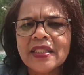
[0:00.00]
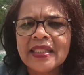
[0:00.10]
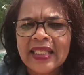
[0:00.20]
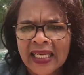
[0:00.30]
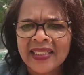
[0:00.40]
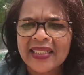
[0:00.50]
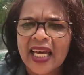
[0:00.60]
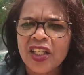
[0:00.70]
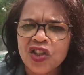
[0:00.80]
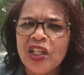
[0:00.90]
SACE
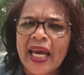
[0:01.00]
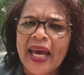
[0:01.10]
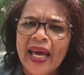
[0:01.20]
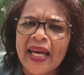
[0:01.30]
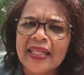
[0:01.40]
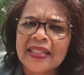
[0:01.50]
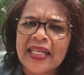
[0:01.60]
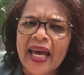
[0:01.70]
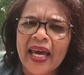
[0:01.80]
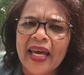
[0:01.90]
actually
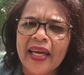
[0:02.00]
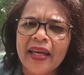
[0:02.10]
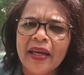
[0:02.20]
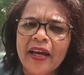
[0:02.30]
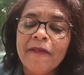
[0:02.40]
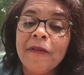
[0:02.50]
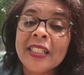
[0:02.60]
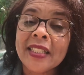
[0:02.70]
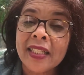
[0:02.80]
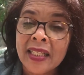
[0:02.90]
has a
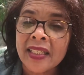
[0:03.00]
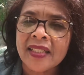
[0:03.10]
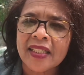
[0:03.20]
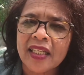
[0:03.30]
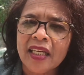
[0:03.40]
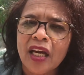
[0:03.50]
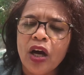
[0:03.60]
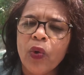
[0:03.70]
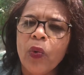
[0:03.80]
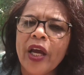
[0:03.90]
facility
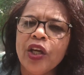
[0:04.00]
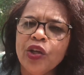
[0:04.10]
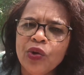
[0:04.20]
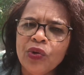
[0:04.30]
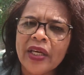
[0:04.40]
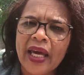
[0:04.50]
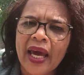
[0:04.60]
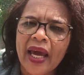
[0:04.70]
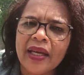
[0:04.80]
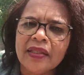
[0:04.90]
where you
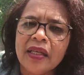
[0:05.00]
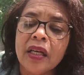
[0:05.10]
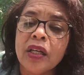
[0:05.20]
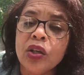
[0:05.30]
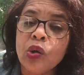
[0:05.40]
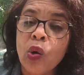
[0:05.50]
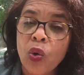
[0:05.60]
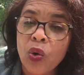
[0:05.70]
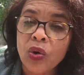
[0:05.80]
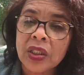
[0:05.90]
can
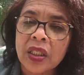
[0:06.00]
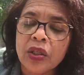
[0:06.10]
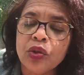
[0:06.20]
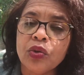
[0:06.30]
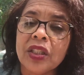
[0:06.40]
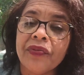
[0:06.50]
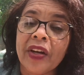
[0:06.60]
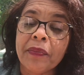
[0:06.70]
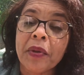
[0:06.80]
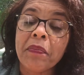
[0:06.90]
record your
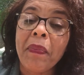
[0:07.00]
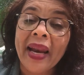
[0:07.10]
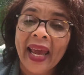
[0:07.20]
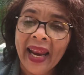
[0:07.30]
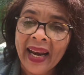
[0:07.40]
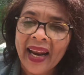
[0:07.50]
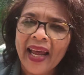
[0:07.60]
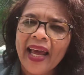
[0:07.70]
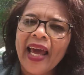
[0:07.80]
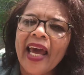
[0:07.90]
development plan
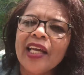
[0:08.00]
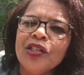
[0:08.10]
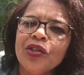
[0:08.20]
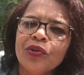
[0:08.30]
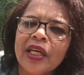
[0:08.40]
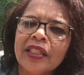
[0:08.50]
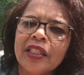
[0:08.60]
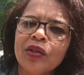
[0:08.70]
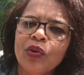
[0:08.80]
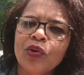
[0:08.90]
and you can
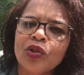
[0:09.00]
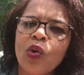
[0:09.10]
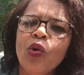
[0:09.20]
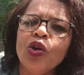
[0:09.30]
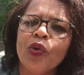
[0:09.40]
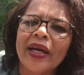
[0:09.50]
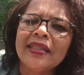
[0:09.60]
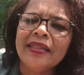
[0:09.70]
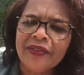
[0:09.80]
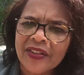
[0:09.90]
record all your
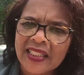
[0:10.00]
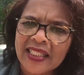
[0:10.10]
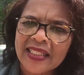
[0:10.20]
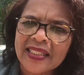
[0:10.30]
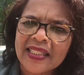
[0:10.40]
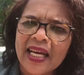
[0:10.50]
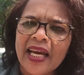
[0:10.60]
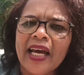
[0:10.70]
activities,